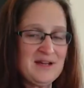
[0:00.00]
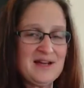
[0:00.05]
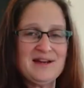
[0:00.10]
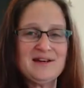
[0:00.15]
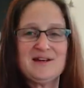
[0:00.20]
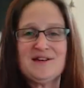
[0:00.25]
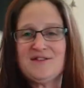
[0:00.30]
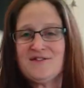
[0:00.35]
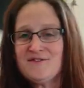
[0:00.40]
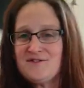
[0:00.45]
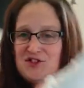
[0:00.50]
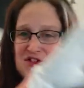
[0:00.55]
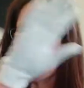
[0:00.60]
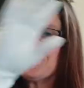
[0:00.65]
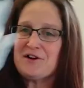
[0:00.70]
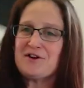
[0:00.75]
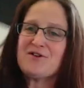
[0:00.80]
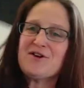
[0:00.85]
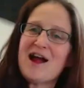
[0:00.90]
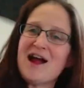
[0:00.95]
kind of
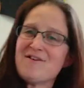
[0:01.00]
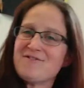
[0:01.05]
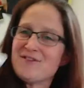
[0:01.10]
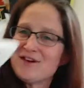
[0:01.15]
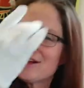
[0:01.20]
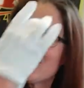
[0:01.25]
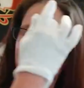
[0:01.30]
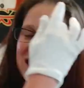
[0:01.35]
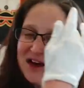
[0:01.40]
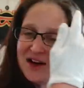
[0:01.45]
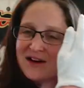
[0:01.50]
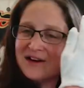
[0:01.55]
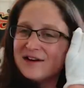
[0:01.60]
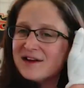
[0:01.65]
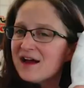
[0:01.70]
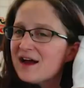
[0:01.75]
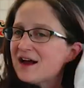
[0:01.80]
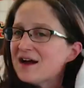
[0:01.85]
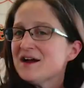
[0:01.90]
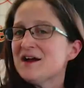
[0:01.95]
geographic
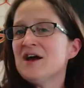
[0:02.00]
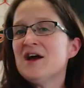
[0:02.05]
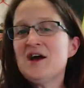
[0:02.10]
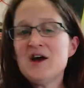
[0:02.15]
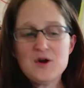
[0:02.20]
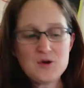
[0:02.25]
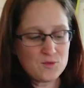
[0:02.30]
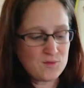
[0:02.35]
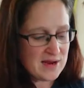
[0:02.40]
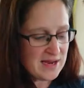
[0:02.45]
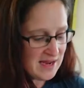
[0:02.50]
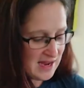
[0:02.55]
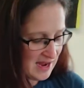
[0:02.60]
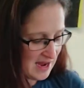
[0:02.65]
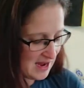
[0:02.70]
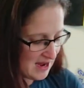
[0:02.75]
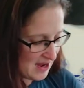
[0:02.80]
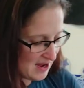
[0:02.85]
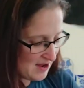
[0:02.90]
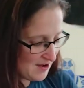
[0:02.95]
area, we
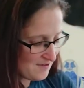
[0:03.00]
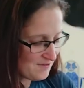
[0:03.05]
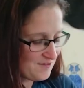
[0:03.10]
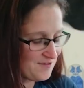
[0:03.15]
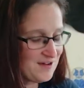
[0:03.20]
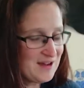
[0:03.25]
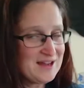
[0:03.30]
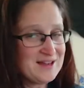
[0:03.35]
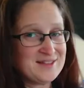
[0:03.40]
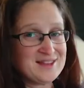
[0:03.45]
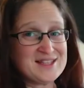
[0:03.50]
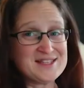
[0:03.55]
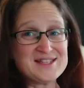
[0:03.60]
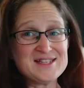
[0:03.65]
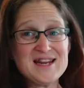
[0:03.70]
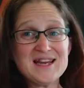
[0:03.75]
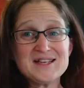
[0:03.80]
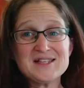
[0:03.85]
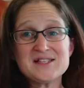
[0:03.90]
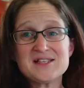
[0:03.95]
have this
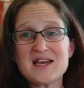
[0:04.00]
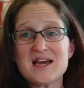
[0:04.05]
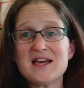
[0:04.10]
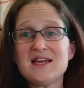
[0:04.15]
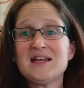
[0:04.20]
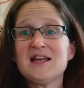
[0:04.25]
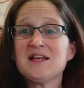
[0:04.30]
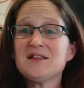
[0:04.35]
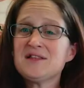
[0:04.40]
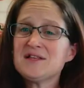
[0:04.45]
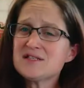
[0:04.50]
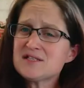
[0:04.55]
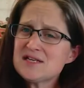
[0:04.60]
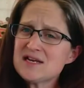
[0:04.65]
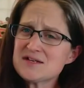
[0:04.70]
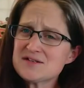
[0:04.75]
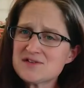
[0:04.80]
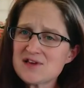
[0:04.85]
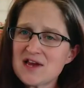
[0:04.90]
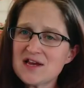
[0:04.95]
next kite. And this
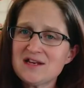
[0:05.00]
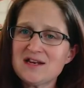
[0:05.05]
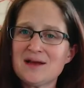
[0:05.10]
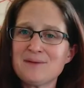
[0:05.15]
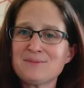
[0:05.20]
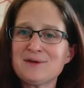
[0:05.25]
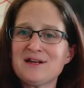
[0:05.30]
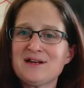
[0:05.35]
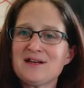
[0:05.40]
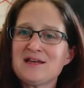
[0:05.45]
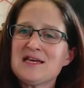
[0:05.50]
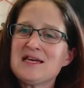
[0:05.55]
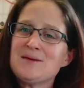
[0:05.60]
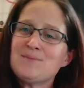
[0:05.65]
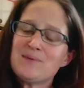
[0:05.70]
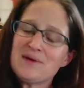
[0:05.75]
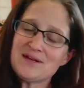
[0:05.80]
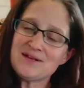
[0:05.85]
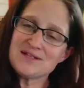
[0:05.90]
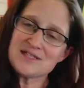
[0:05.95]
next kite I'm going to
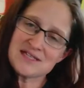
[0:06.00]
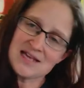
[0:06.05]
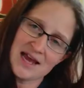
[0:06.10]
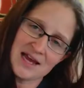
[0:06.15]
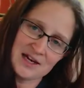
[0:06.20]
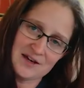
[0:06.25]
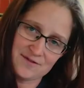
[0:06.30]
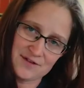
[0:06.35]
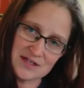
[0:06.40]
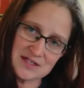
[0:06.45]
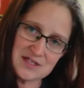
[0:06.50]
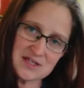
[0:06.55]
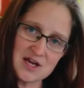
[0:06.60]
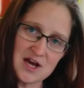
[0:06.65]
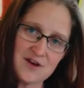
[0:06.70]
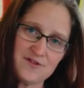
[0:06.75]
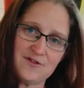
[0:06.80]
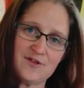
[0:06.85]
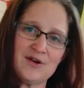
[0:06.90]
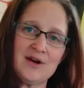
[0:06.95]
keep inside of its
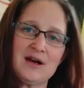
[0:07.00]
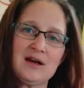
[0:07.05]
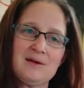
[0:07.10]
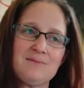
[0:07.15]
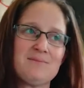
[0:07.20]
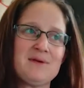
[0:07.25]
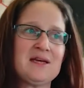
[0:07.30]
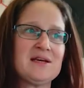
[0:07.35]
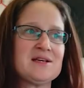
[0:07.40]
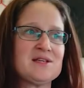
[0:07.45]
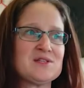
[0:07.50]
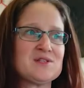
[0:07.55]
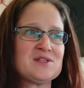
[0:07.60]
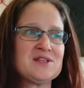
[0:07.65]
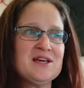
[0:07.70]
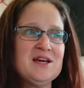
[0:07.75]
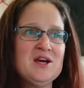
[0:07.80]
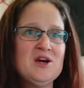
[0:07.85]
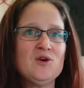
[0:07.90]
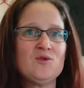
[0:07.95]
covering because
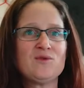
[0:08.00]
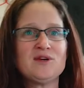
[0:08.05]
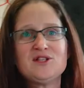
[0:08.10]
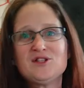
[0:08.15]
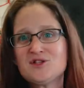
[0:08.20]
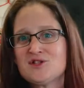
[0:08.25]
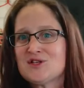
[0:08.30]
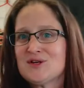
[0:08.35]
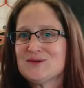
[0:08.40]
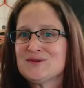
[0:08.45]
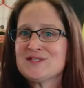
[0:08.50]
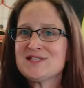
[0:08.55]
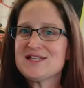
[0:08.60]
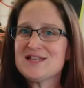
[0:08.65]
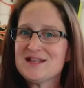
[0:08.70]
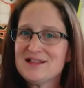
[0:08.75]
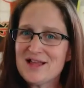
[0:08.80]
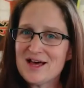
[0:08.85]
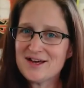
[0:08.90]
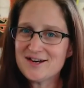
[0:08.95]
we just don't see
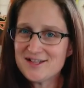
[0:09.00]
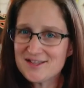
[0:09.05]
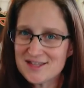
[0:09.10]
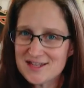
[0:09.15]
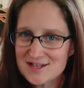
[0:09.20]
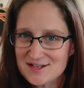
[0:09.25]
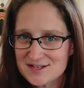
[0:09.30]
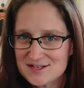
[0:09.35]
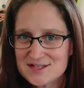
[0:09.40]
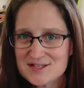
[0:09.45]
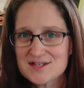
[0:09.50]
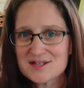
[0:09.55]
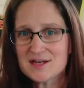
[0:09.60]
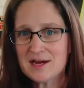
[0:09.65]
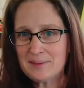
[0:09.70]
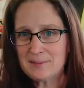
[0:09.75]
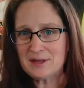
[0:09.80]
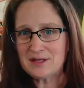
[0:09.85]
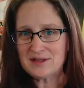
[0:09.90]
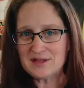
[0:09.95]
a lot of these
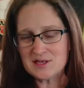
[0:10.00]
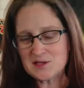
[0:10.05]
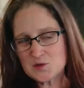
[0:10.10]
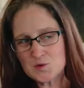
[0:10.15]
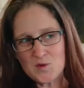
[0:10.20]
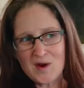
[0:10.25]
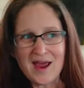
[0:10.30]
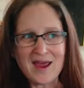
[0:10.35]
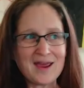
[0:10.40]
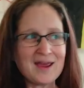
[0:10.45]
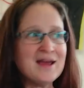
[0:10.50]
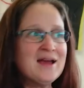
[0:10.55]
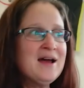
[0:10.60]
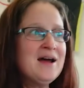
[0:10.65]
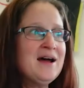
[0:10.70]
coming this way.